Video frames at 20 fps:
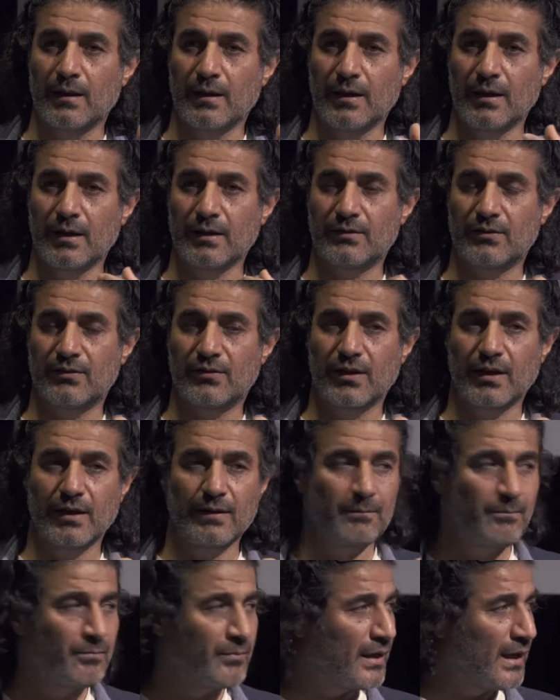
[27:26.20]
It's
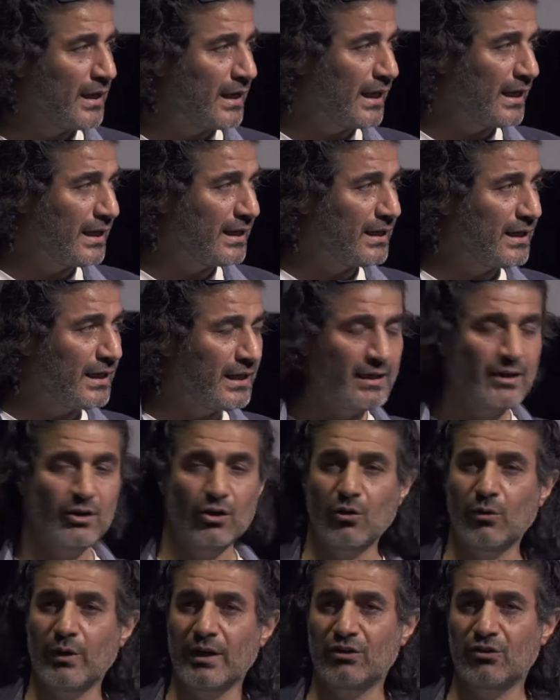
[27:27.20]
and in
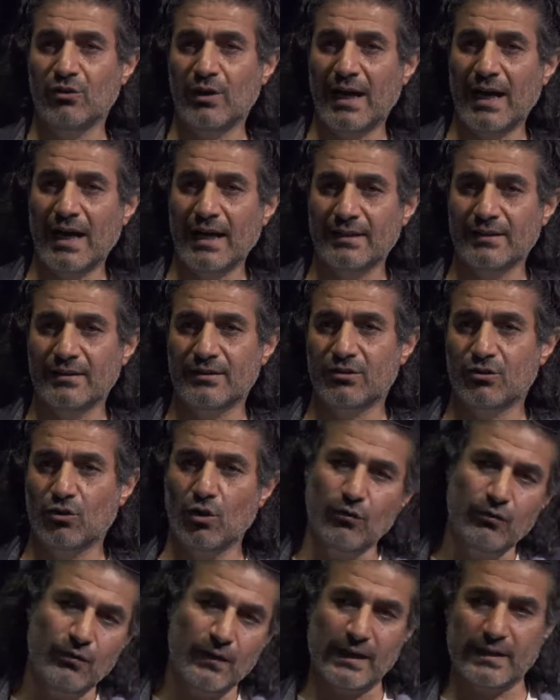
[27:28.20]
Nowhere to Hide, it's
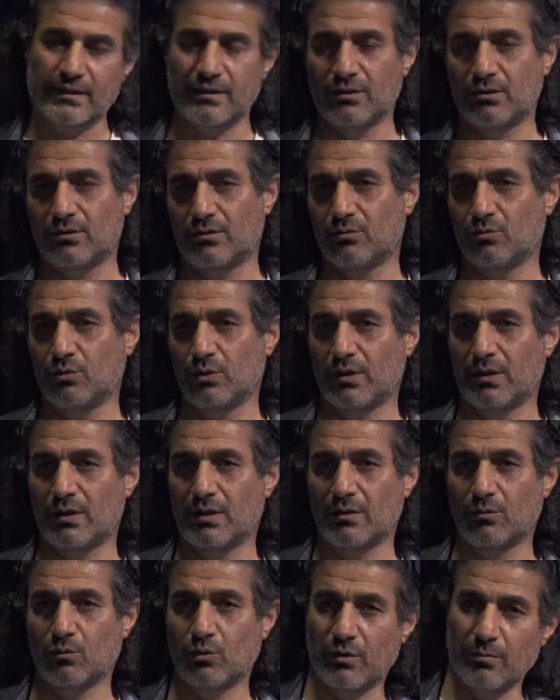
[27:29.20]
conflicted
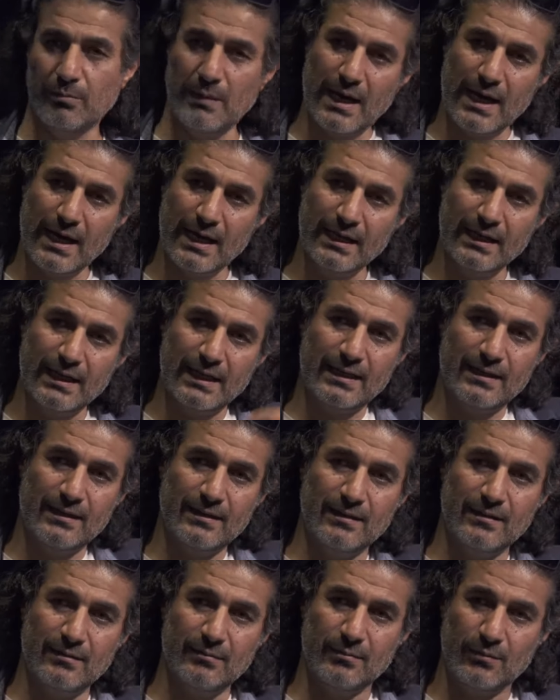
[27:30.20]
with mine and
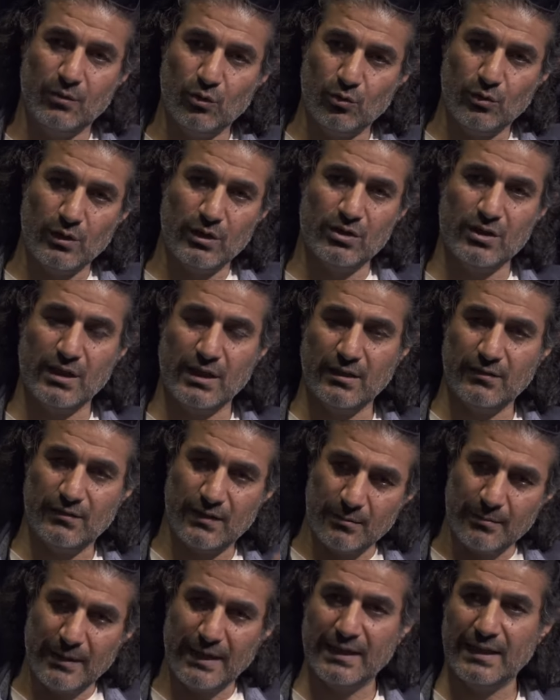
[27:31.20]
Nuri Sharif,
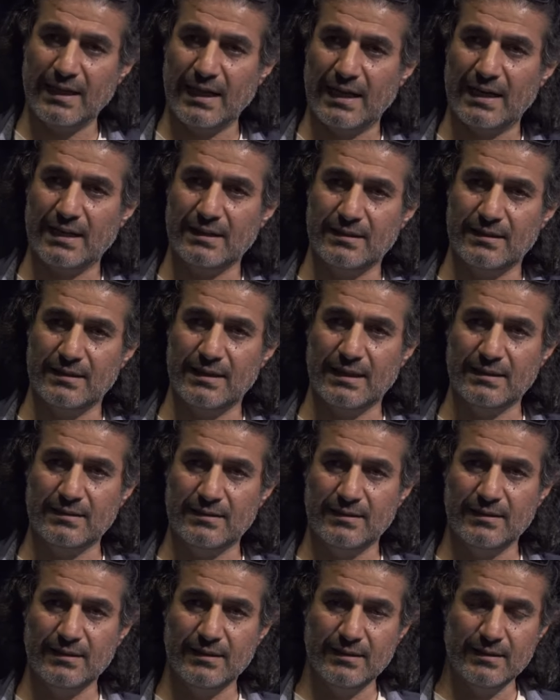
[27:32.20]
the main character
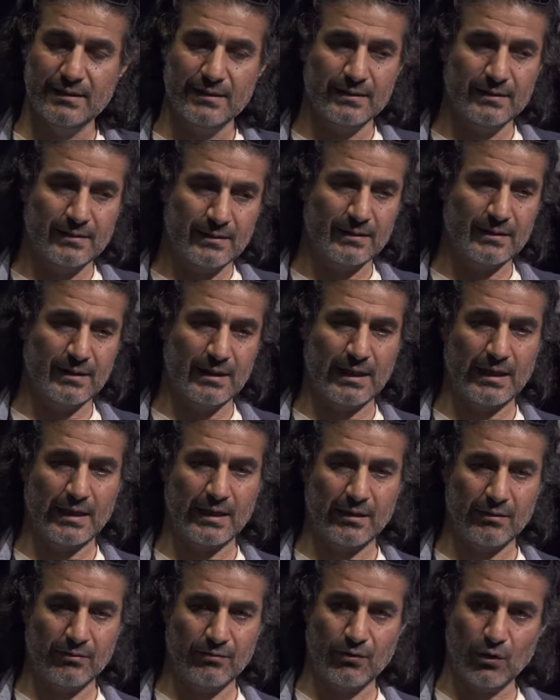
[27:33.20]
that
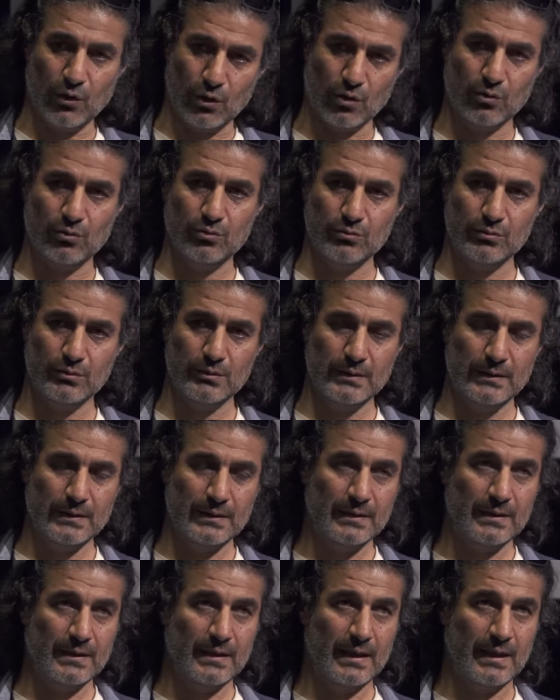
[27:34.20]
I follow.
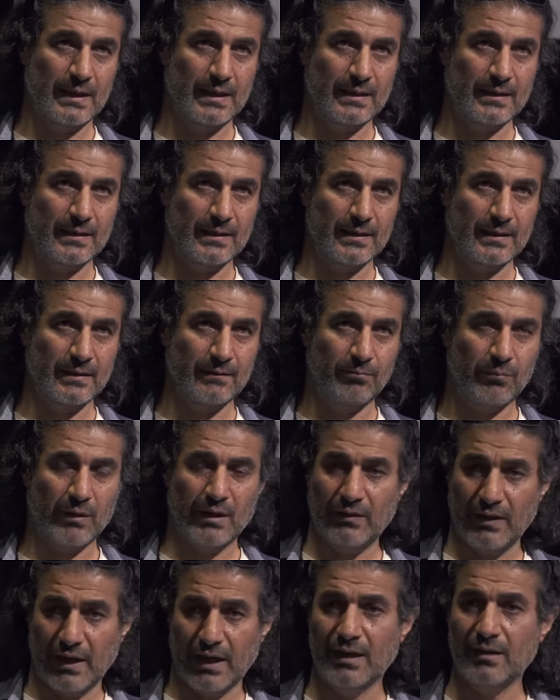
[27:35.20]
And
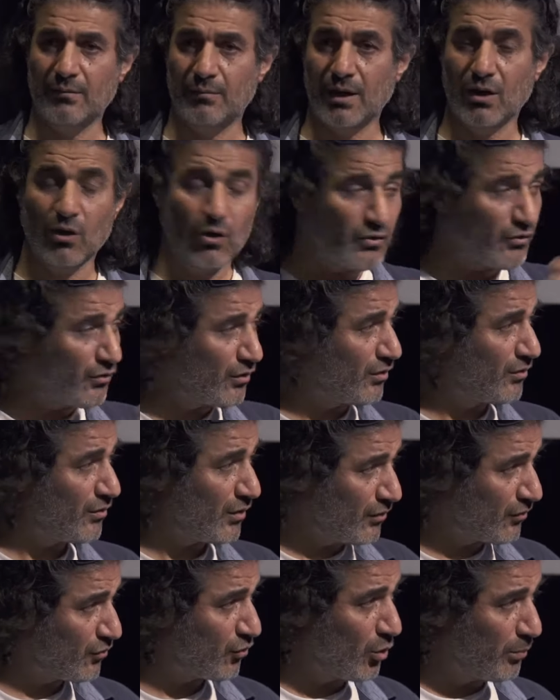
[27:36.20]
in the end, because
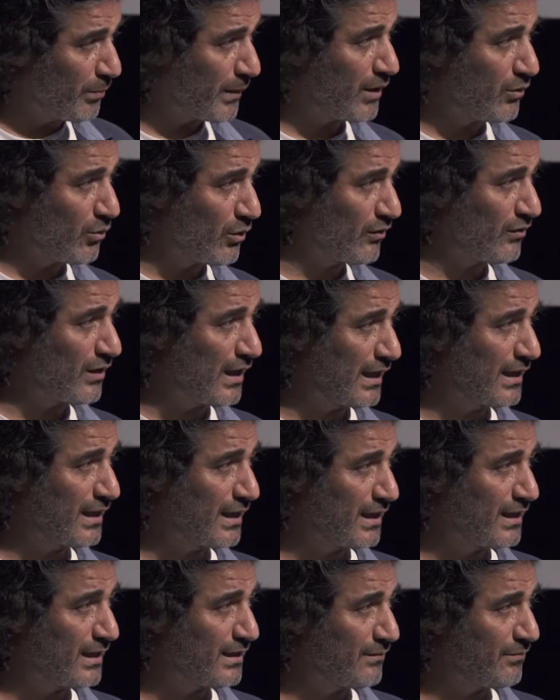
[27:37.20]
this topic was like,
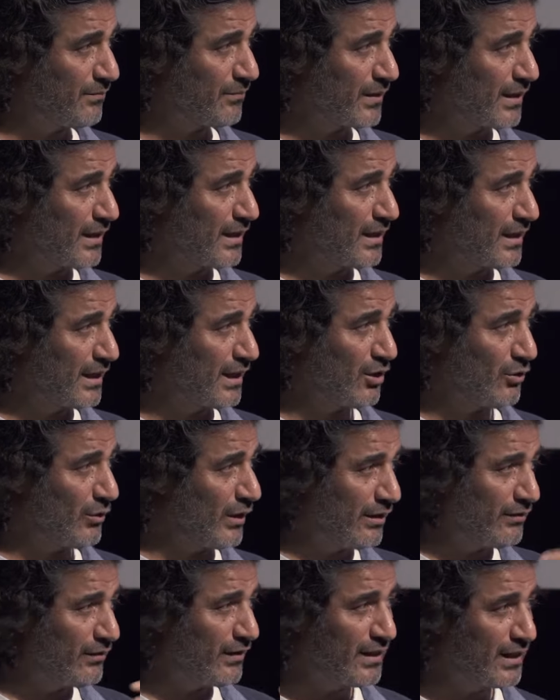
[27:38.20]

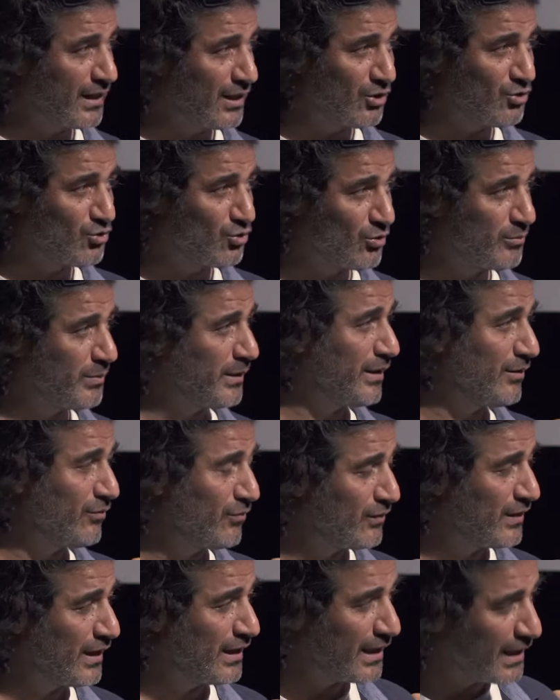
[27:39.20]
everything, it should be
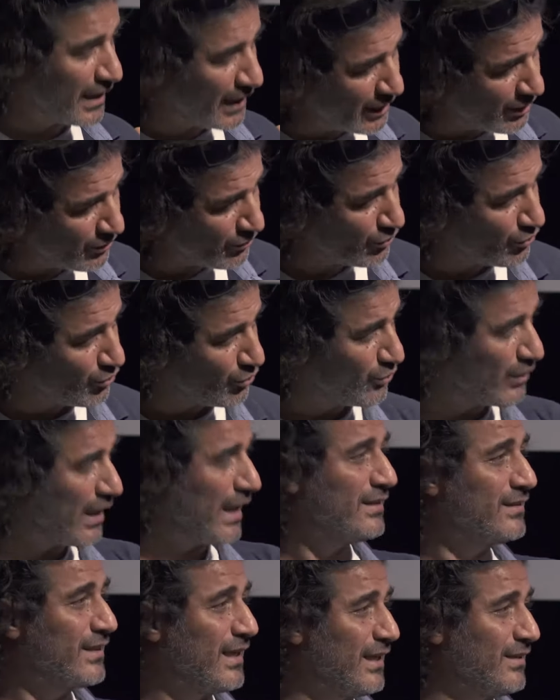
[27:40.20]
dedicated to
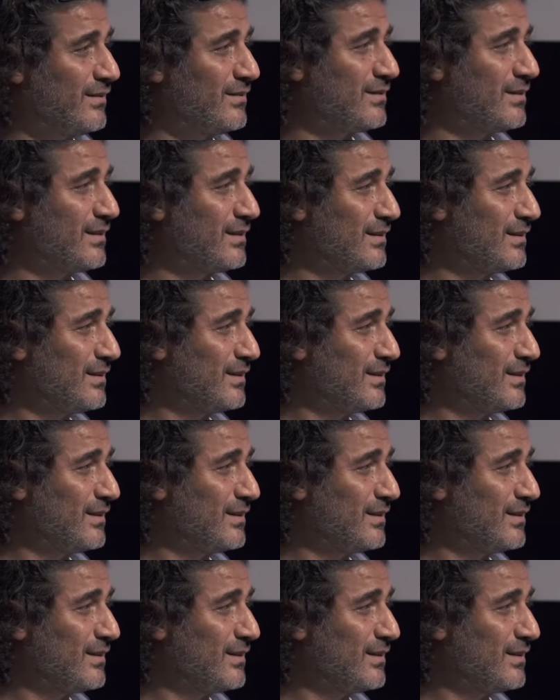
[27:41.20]
that case.